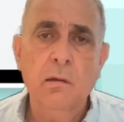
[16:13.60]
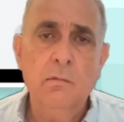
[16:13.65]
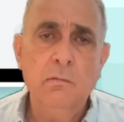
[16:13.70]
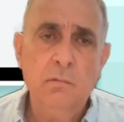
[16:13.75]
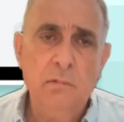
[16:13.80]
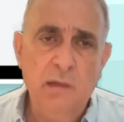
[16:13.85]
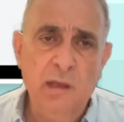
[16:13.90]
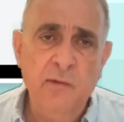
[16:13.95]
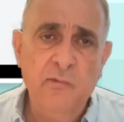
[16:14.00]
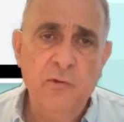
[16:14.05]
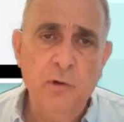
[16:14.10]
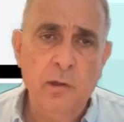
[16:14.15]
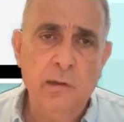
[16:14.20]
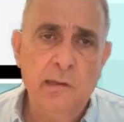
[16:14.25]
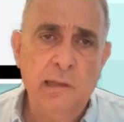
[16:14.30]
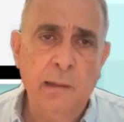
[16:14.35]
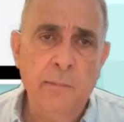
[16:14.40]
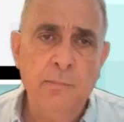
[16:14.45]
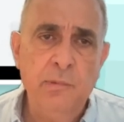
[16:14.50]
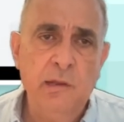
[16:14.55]
default
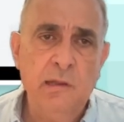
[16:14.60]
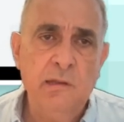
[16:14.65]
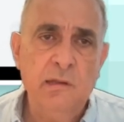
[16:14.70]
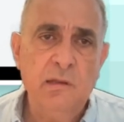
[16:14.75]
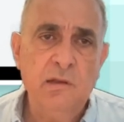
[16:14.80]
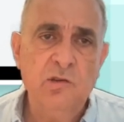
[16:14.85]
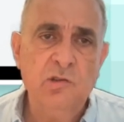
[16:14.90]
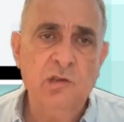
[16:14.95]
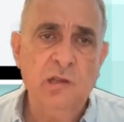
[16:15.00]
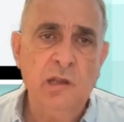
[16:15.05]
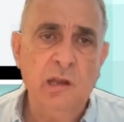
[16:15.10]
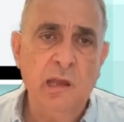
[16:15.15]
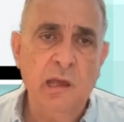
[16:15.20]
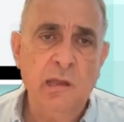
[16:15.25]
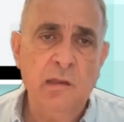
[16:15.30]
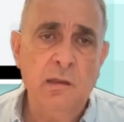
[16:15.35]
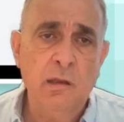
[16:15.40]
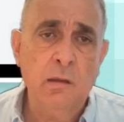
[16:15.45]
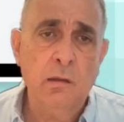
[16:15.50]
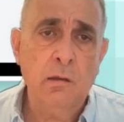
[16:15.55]
template
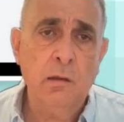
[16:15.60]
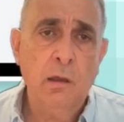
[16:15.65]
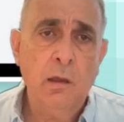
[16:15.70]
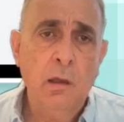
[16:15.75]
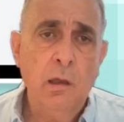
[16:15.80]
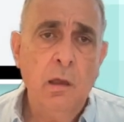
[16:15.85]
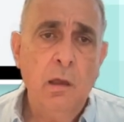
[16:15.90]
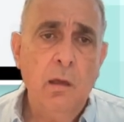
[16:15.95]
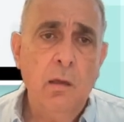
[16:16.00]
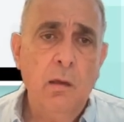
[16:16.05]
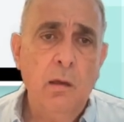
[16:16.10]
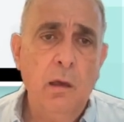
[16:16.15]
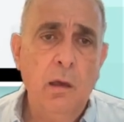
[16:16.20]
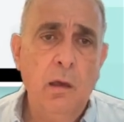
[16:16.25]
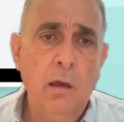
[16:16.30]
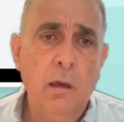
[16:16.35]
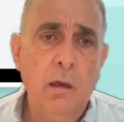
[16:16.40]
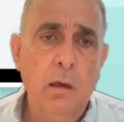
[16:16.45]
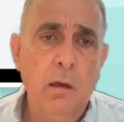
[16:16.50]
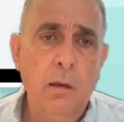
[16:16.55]
generated,
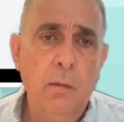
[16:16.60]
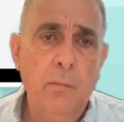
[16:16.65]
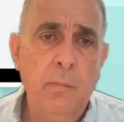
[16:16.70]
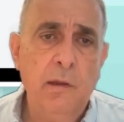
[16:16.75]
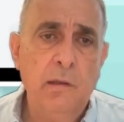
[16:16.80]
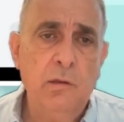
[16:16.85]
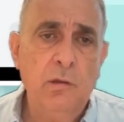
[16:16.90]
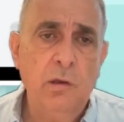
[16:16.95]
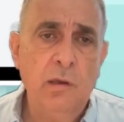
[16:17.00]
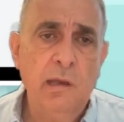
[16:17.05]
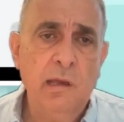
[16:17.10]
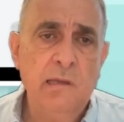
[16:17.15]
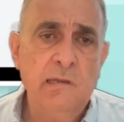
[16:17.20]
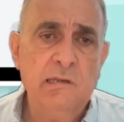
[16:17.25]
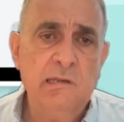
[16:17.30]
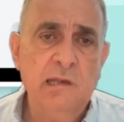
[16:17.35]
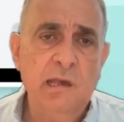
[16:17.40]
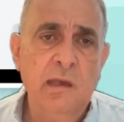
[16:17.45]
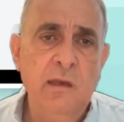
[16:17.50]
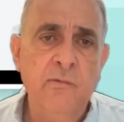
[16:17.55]
but you can
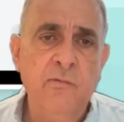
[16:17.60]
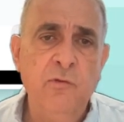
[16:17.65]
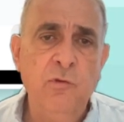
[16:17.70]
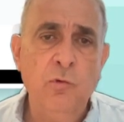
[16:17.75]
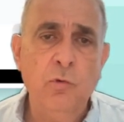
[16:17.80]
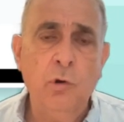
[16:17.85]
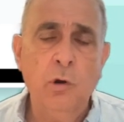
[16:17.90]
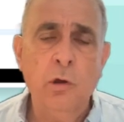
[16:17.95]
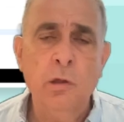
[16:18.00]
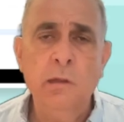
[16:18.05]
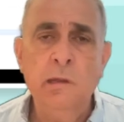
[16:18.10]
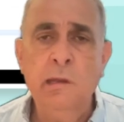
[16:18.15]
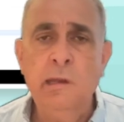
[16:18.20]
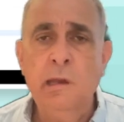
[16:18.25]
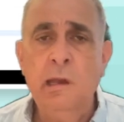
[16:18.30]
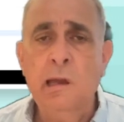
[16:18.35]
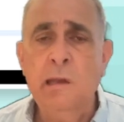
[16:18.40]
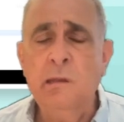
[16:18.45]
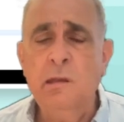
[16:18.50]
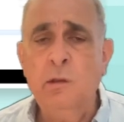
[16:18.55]
say view
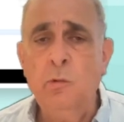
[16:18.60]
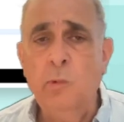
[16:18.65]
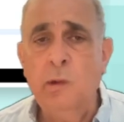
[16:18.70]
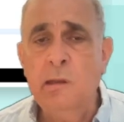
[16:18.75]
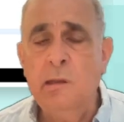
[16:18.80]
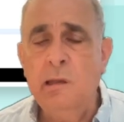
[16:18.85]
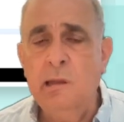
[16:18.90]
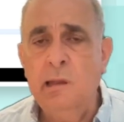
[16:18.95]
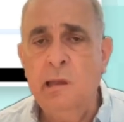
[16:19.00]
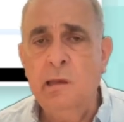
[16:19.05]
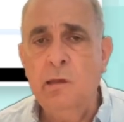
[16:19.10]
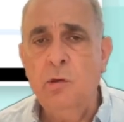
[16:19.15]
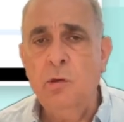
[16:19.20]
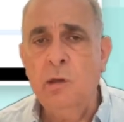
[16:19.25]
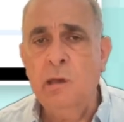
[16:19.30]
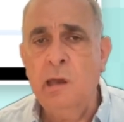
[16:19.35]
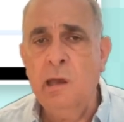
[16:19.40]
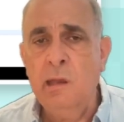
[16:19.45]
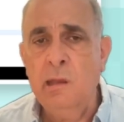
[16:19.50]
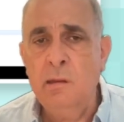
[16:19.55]
only, and in one click you
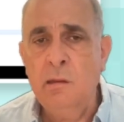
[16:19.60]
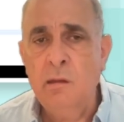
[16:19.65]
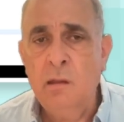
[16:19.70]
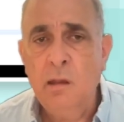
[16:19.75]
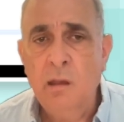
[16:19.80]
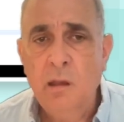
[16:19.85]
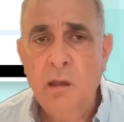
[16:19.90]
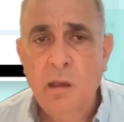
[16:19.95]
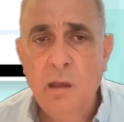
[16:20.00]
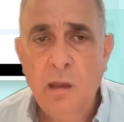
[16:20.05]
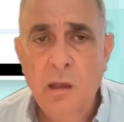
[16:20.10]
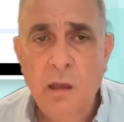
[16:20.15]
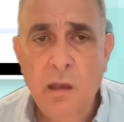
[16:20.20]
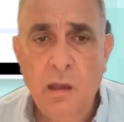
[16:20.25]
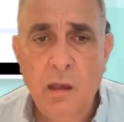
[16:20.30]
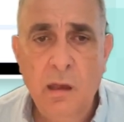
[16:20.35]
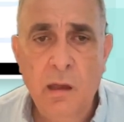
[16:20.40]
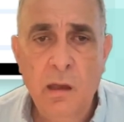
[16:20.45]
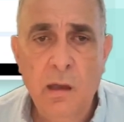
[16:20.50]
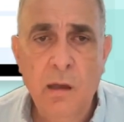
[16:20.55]
can
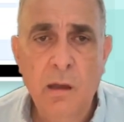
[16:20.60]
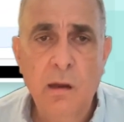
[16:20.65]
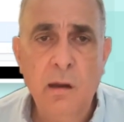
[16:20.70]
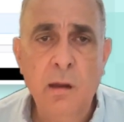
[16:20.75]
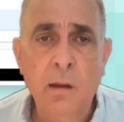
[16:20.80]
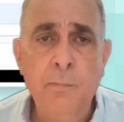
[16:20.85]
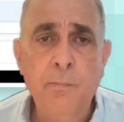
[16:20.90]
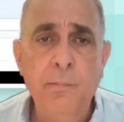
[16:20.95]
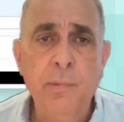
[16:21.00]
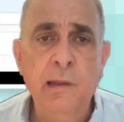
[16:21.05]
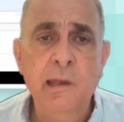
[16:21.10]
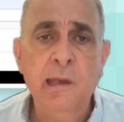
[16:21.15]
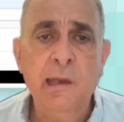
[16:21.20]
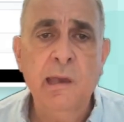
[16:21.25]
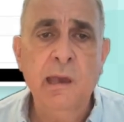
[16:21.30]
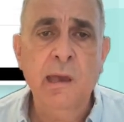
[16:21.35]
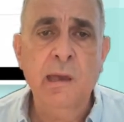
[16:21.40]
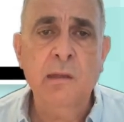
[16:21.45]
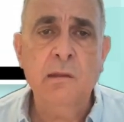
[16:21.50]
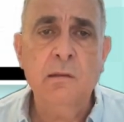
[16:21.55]

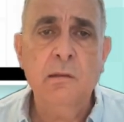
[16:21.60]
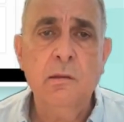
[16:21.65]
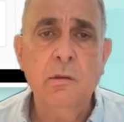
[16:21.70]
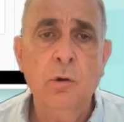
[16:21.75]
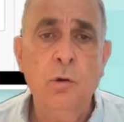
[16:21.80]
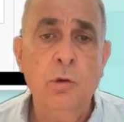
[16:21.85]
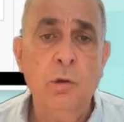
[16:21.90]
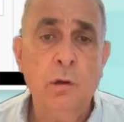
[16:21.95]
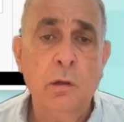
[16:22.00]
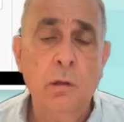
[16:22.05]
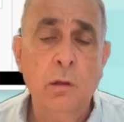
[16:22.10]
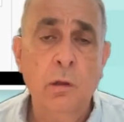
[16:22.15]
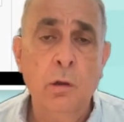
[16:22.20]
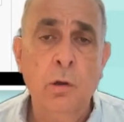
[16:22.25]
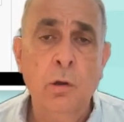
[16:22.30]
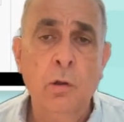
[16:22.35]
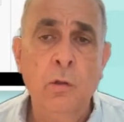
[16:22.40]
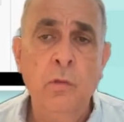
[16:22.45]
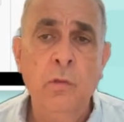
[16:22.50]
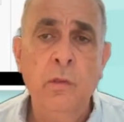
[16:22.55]
replicate or
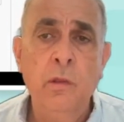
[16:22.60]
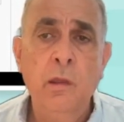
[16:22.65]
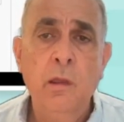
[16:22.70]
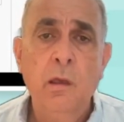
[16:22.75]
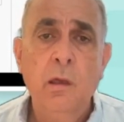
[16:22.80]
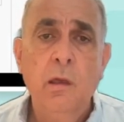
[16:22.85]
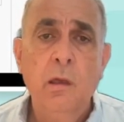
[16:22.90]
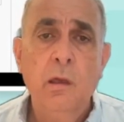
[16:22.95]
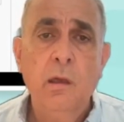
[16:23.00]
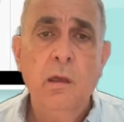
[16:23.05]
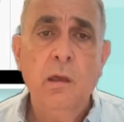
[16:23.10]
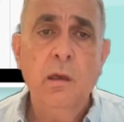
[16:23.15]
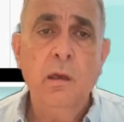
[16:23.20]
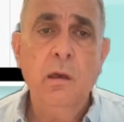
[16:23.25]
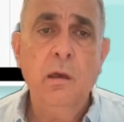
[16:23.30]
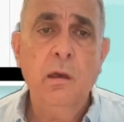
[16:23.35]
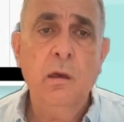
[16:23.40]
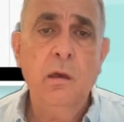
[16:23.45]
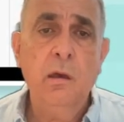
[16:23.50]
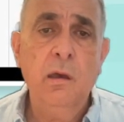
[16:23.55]
clone
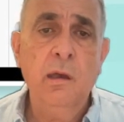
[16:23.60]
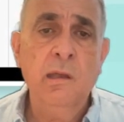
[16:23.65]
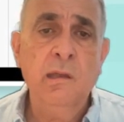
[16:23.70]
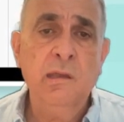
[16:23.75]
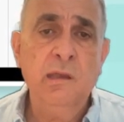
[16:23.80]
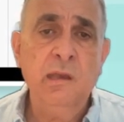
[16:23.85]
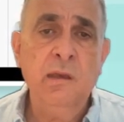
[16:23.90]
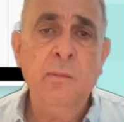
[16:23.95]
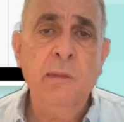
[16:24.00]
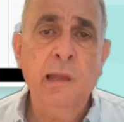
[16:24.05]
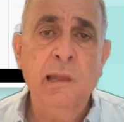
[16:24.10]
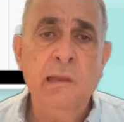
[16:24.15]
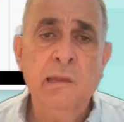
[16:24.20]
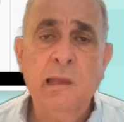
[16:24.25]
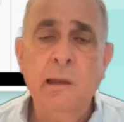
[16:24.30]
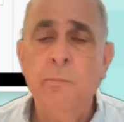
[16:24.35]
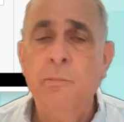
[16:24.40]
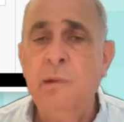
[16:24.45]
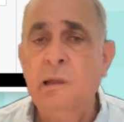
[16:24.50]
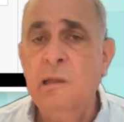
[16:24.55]
an email
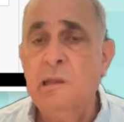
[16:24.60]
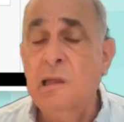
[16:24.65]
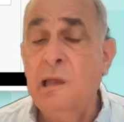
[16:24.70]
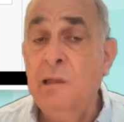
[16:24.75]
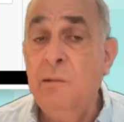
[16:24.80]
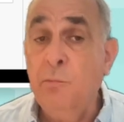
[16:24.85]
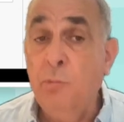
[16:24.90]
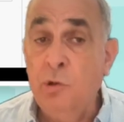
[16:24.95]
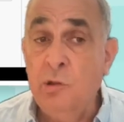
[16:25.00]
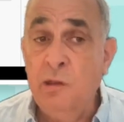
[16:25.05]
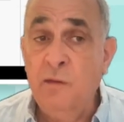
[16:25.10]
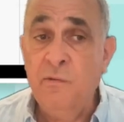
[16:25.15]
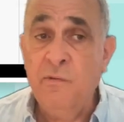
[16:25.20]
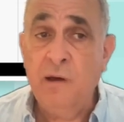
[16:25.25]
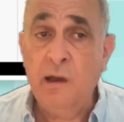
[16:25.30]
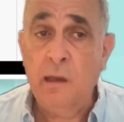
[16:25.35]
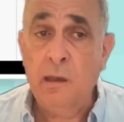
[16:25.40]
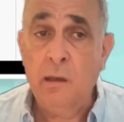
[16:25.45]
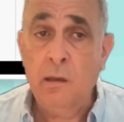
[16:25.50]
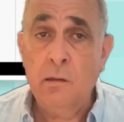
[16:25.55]
template and
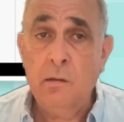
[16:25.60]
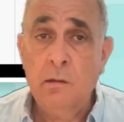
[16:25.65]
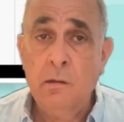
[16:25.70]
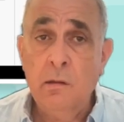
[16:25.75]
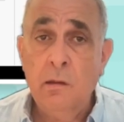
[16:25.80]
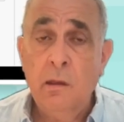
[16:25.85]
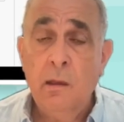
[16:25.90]
modify it.